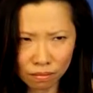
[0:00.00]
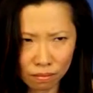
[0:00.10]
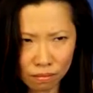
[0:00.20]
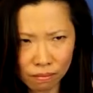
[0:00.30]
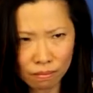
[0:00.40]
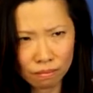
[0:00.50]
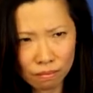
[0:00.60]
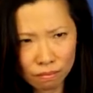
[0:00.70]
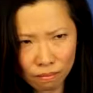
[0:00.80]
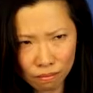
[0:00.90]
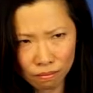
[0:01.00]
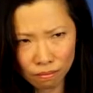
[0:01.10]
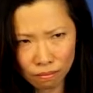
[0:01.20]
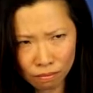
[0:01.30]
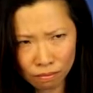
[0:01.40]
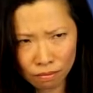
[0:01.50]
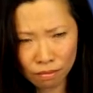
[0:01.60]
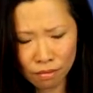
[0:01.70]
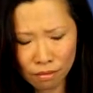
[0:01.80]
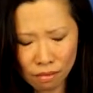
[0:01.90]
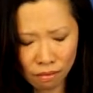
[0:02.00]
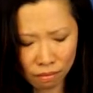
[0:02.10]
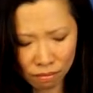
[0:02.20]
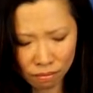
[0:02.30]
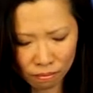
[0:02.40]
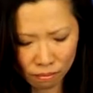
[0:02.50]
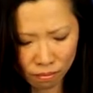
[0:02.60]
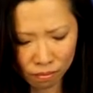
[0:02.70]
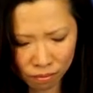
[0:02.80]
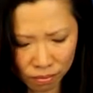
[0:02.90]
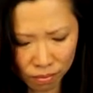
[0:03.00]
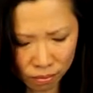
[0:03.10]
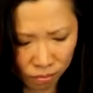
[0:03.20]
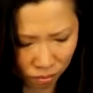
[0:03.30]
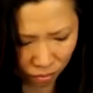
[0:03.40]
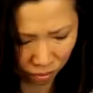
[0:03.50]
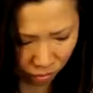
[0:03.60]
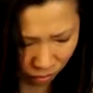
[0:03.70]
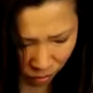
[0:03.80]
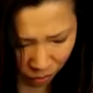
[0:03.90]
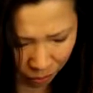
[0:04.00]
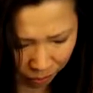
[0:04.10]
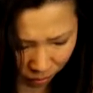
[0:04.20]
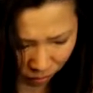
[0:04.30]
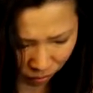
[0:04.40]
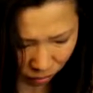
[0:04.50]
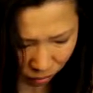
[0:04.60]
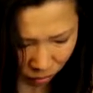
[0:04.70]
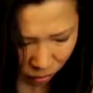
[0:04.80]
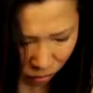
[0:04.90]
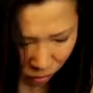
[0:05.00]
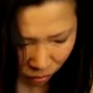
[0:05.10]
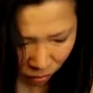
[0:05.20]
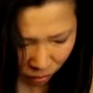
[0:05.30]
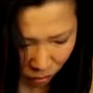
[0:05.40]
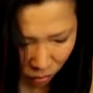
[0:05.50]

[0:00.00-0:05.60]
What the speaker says: (no one is talking)